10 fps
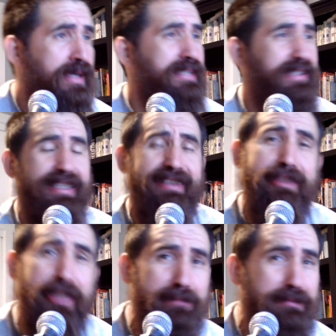is getting
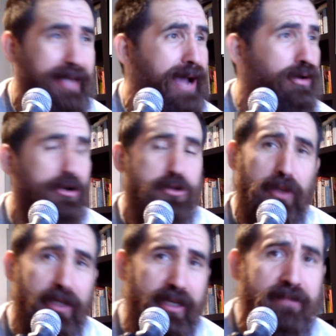chipped out. Are you
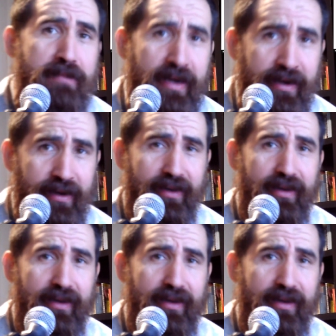kidding me?